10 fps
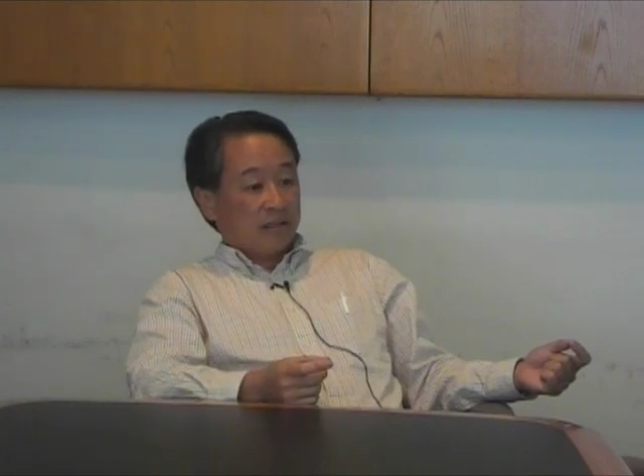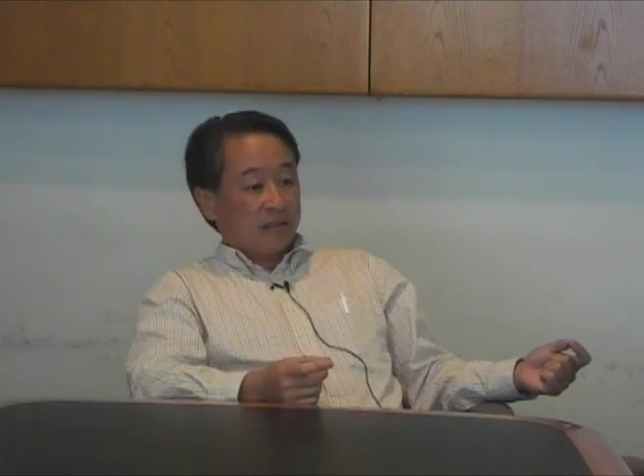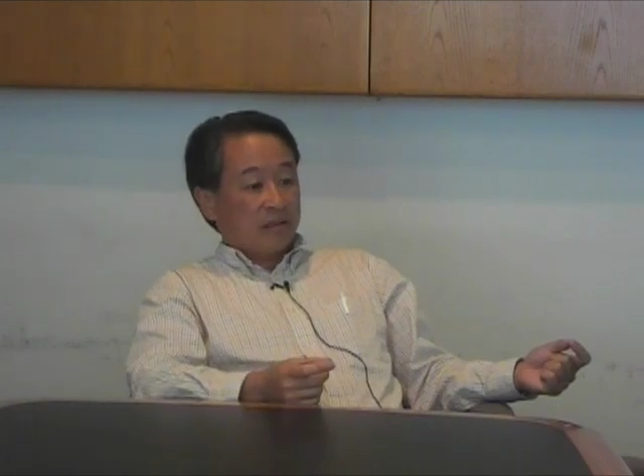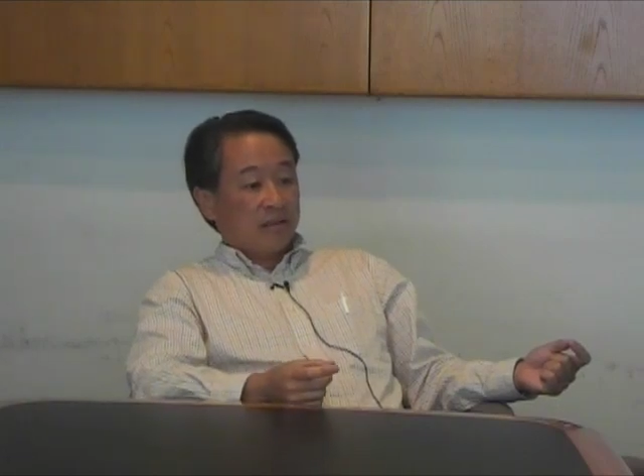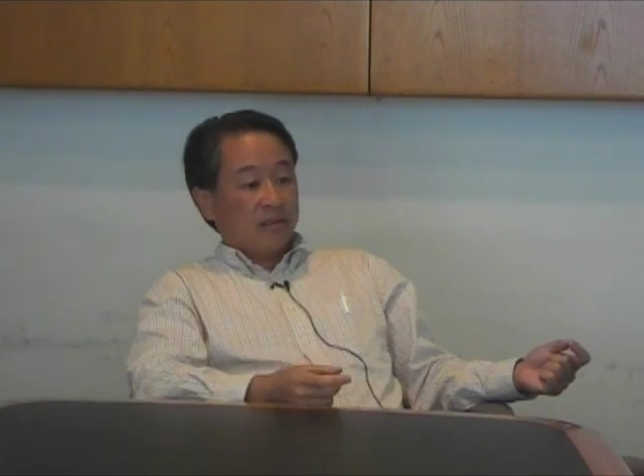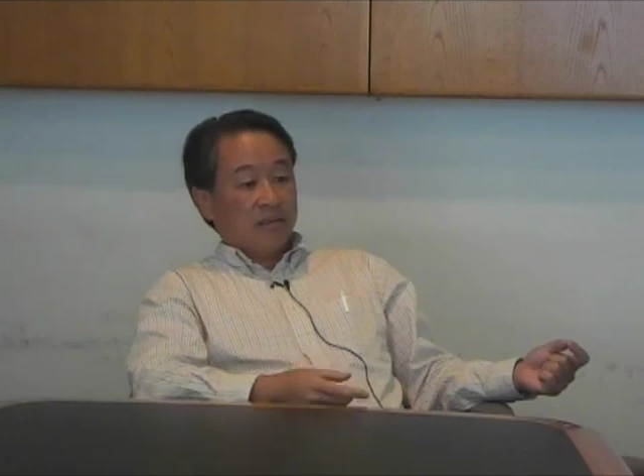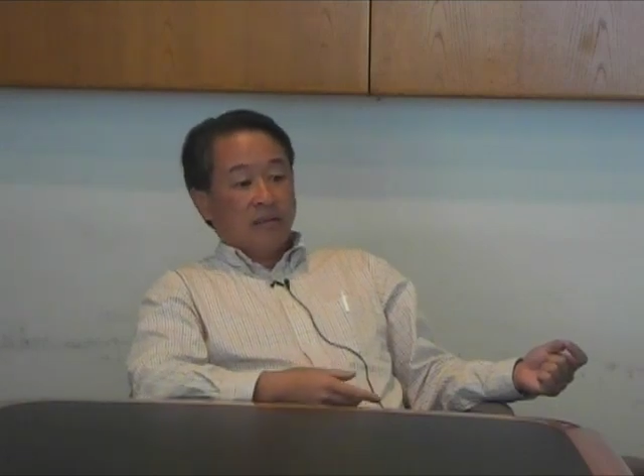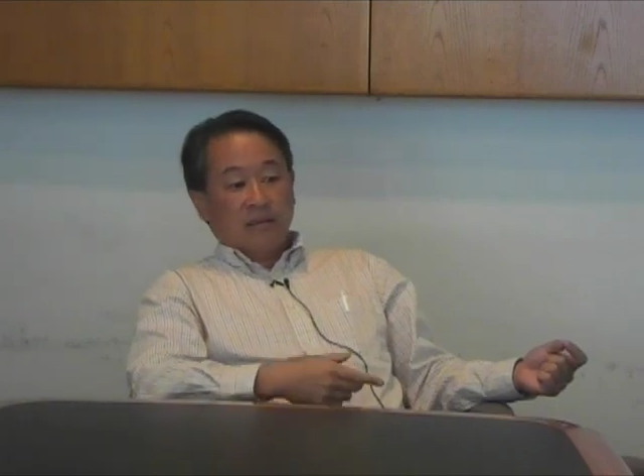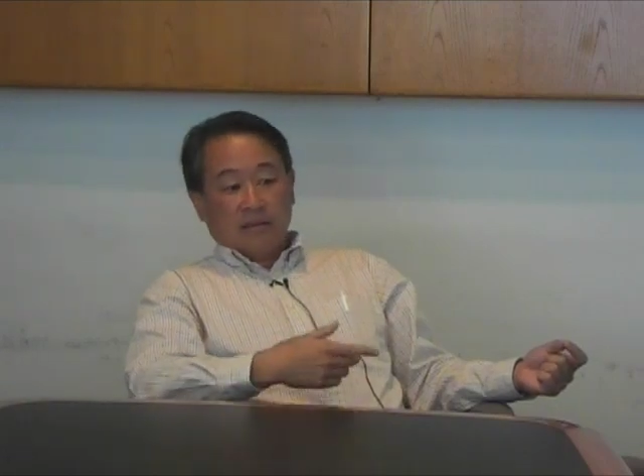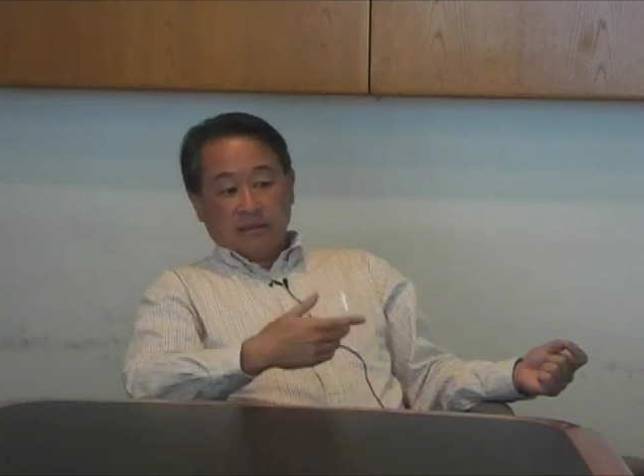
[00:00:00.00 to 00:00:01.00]
Right
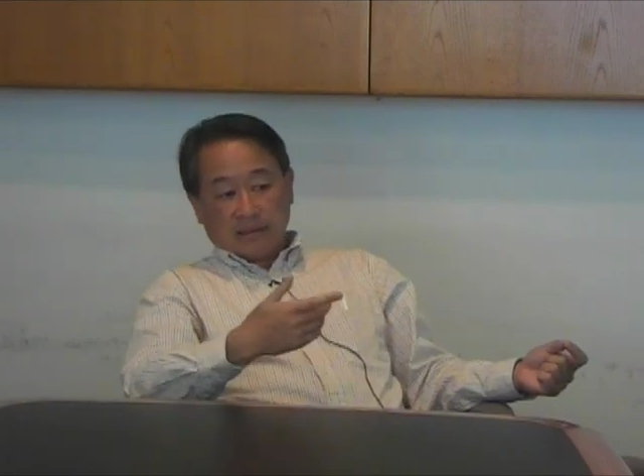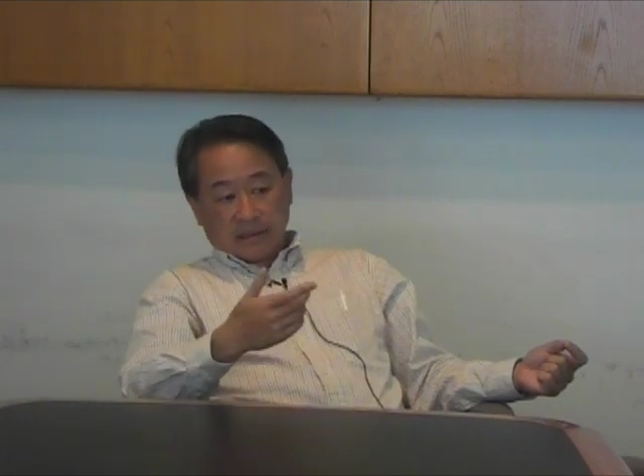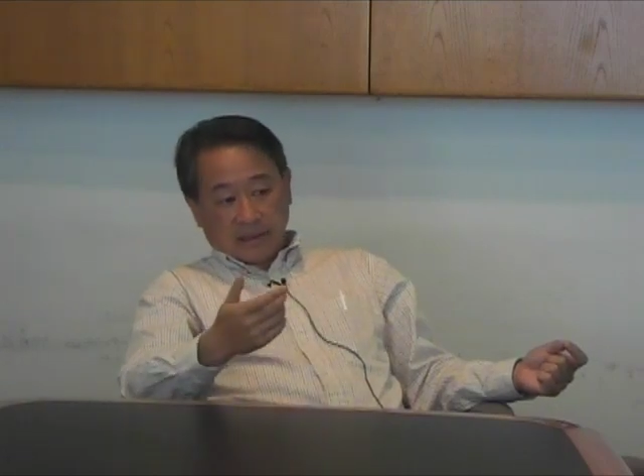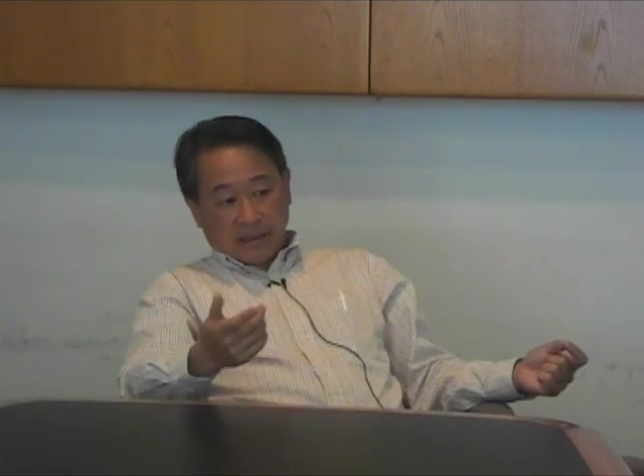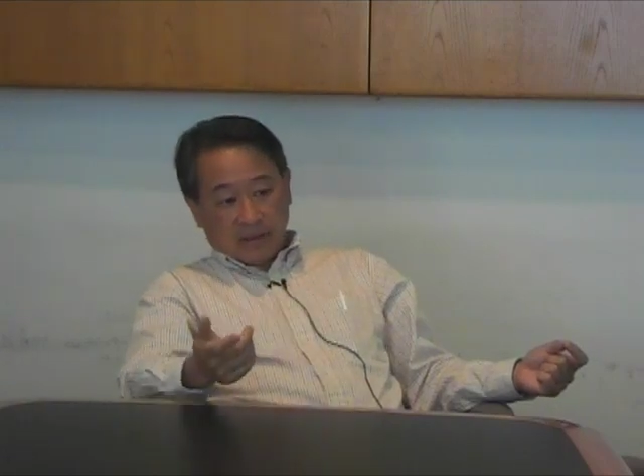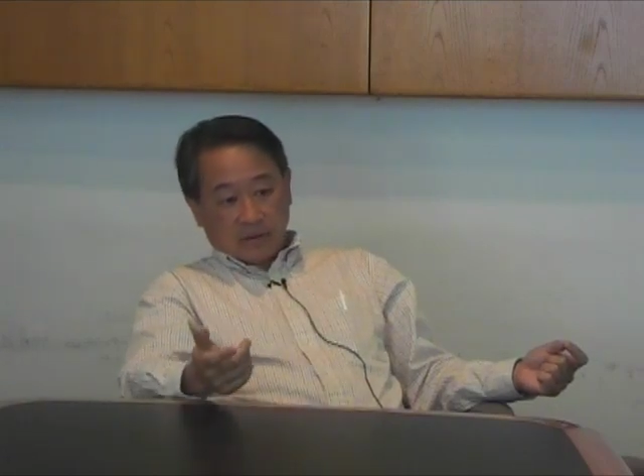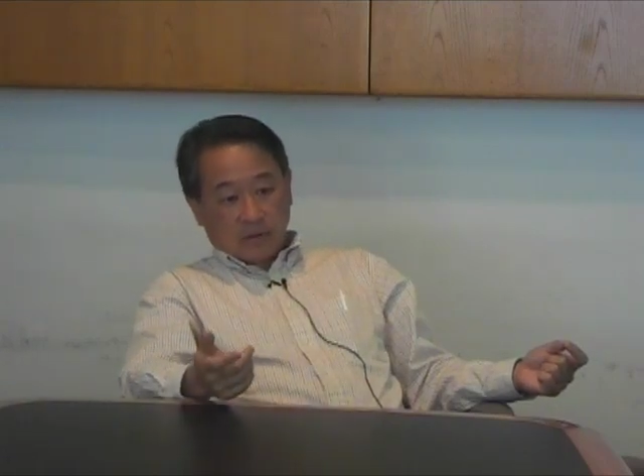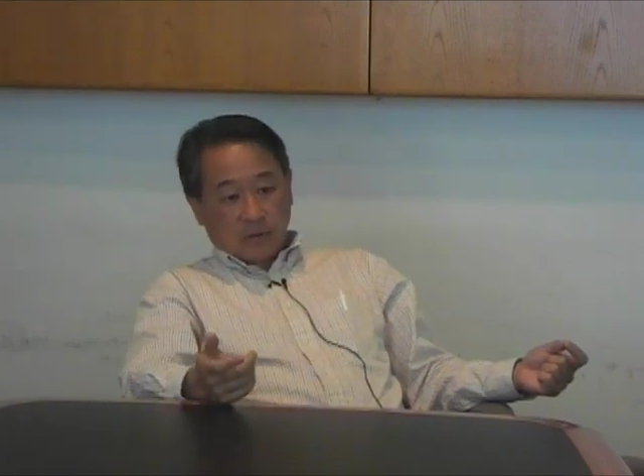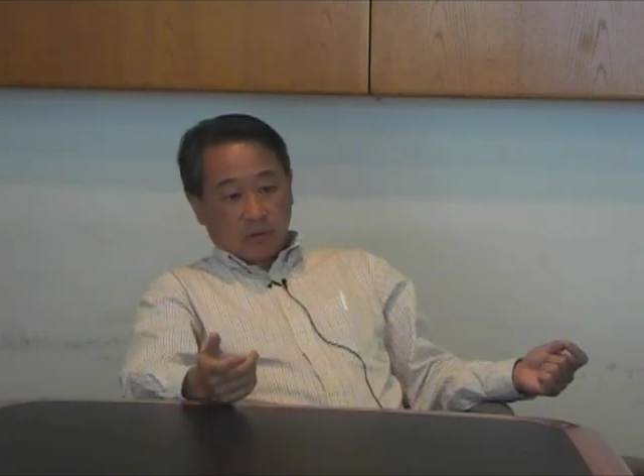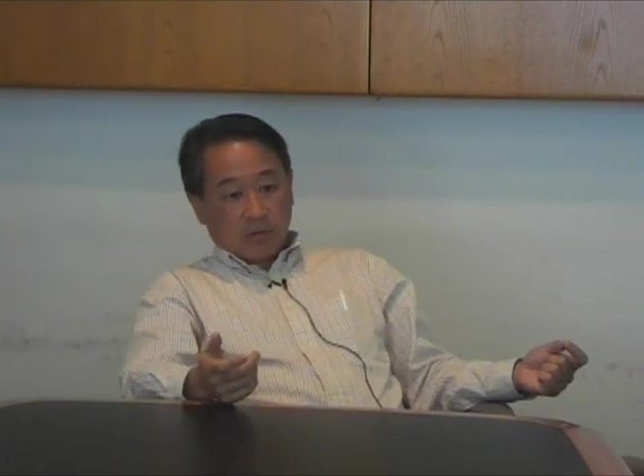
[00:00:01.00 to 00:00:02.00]
either
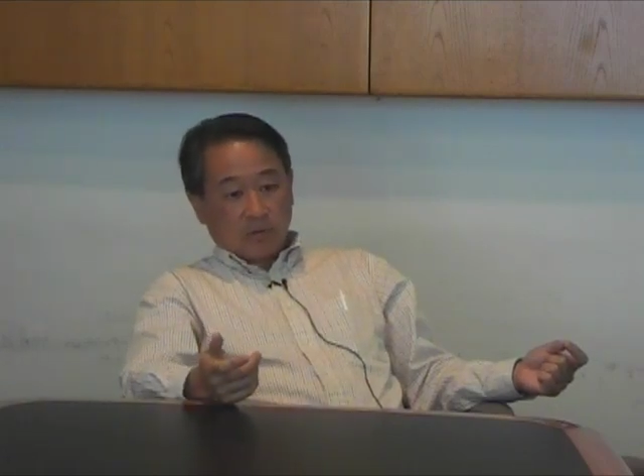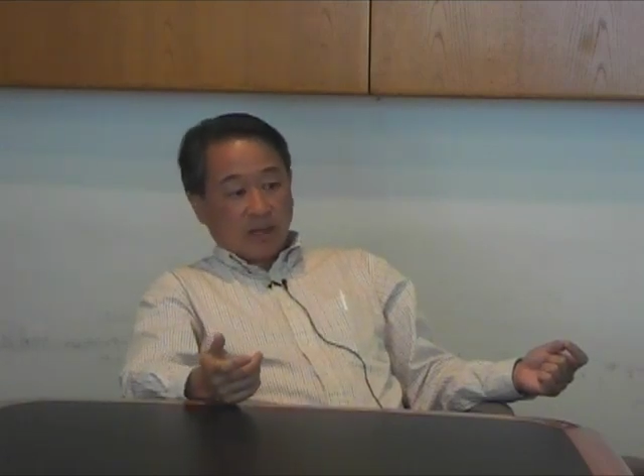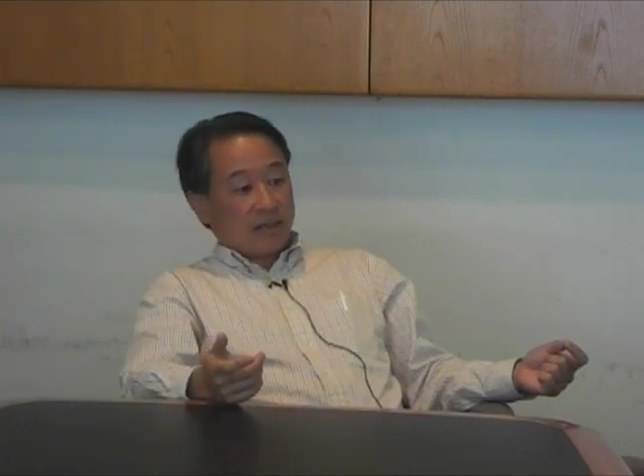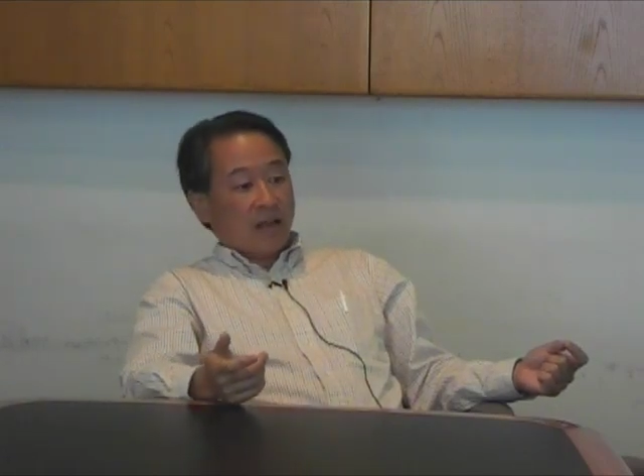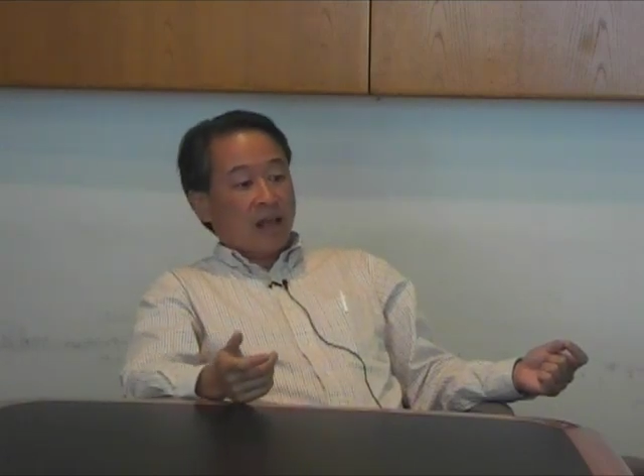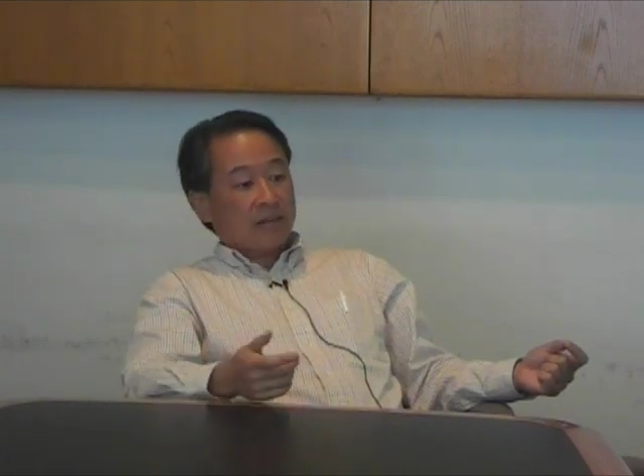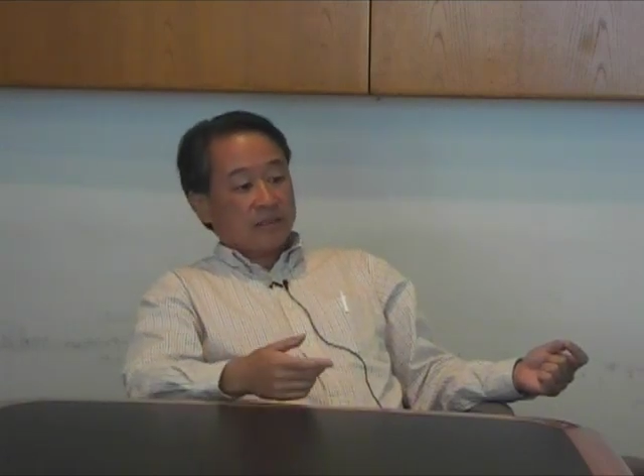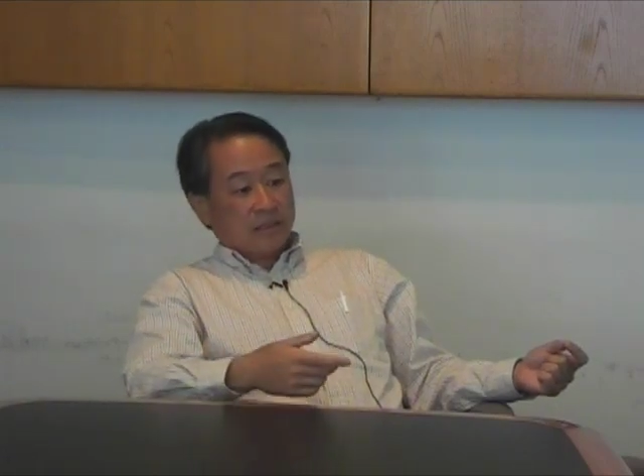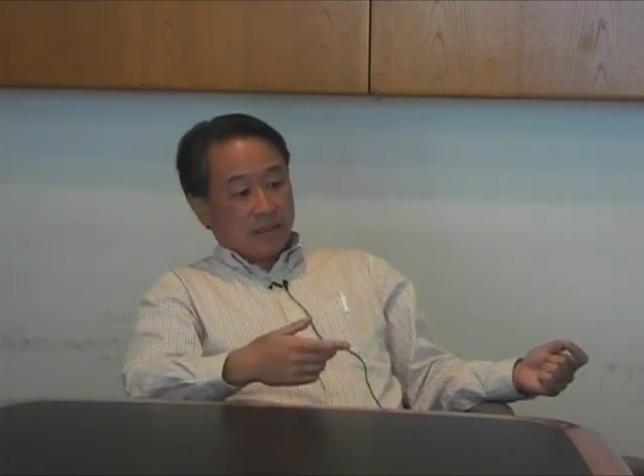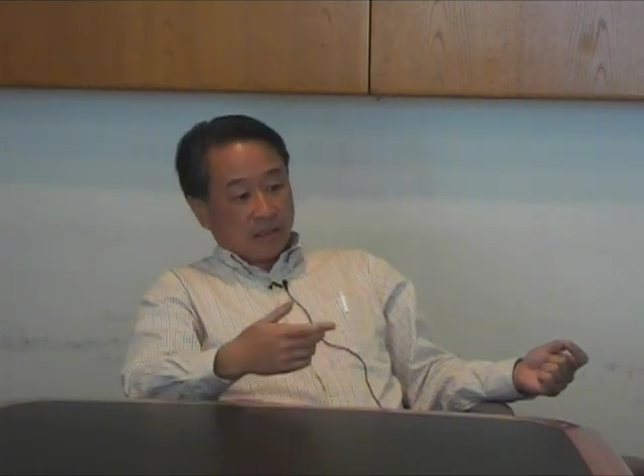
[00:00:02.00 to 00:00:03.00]
through
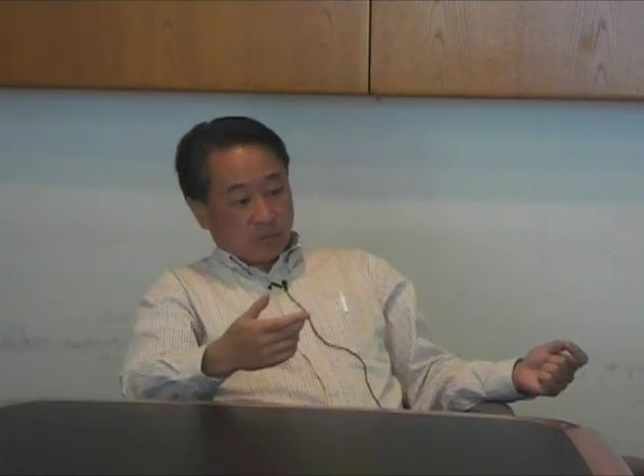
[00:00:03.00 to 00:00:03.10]
technology,